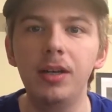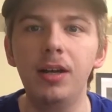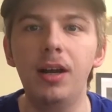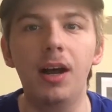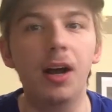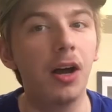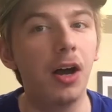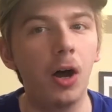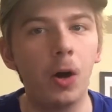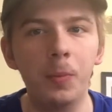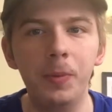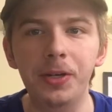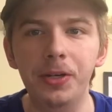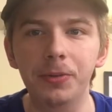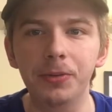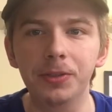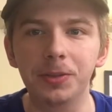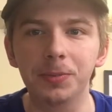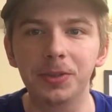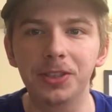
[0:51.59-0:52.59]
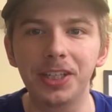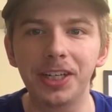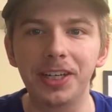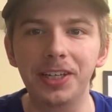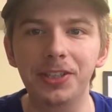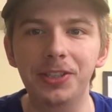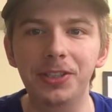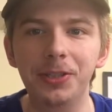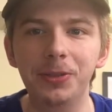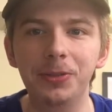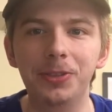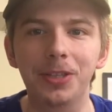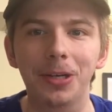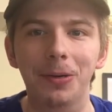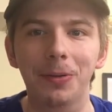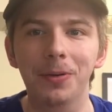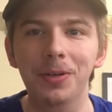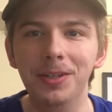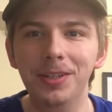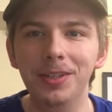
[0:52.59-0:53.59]
I'll be doing some singing too,
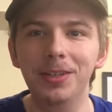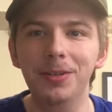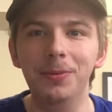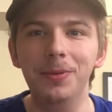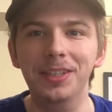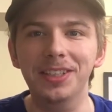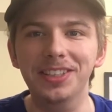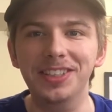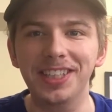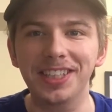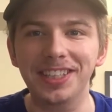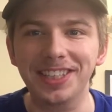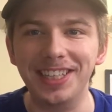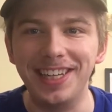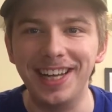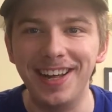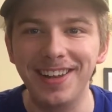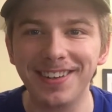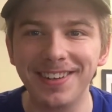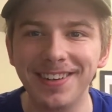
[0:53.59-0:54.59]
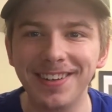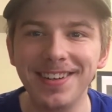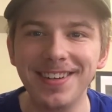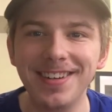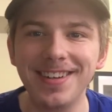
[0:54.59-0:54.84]
so we can sing together.